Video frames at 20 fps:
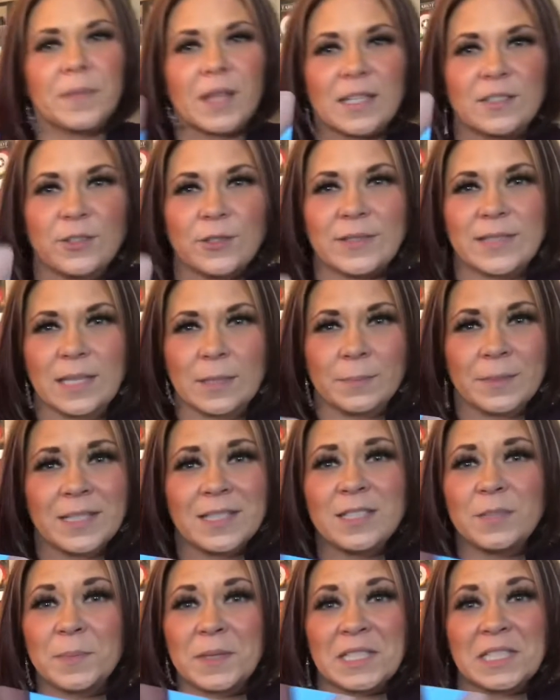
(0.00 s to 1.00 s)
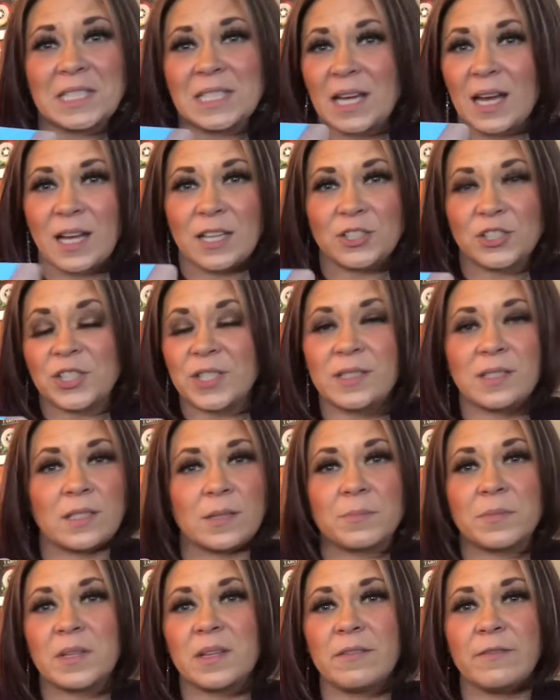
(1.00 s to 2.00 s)
So somebody's been attached to
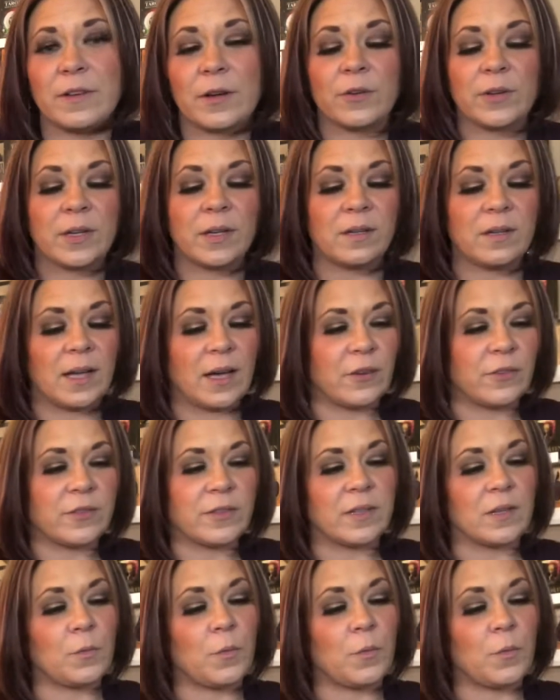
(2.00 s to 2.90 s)
something very unhealthy,